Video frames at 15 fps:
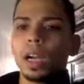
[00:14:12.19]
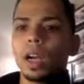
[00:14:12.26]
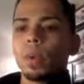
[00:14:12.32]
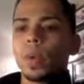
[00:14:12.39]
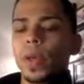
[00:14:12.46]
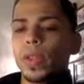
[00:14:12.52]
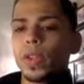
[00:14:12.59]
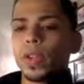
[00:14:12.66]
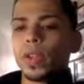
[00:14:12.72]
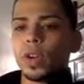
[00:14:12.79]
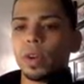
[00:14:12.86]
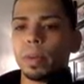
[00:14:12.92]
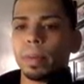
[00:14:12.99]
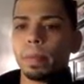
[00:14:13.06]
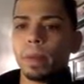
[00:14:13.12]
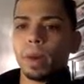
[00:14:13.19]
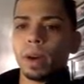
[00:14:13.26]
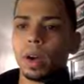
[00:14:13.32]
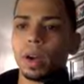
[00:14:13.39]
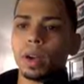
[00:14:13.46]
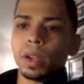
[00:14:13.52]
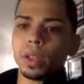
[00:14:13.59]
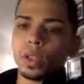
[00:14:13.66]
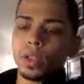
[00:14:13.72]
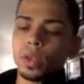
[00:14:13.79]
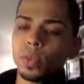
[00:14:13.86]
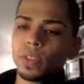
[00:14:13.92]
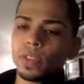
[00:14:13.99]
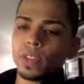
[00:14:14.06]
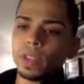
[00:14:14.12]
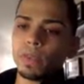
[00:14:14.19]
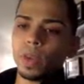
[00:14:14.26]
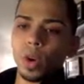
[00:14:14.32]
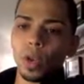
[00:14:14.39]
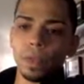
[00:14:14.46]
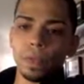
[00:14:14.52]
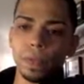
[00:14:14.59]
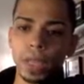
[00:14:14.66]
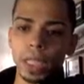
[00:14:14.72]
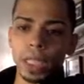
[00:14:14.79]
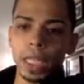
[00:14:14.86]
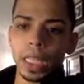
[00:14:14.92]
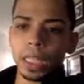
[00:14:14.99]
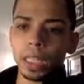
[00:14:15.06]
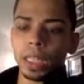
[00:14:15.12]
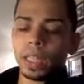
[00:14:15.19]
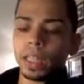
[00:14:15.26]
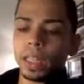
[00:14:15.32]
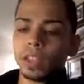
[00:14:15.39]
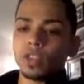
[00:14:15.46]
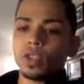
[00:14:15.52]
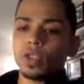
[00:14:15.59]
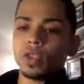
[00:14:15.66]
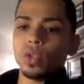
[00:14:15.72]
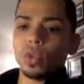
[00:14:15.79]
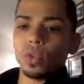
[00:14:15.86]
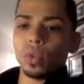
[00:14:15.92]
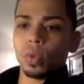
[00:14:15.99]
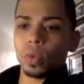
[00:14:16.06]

Whether you received all the funding that you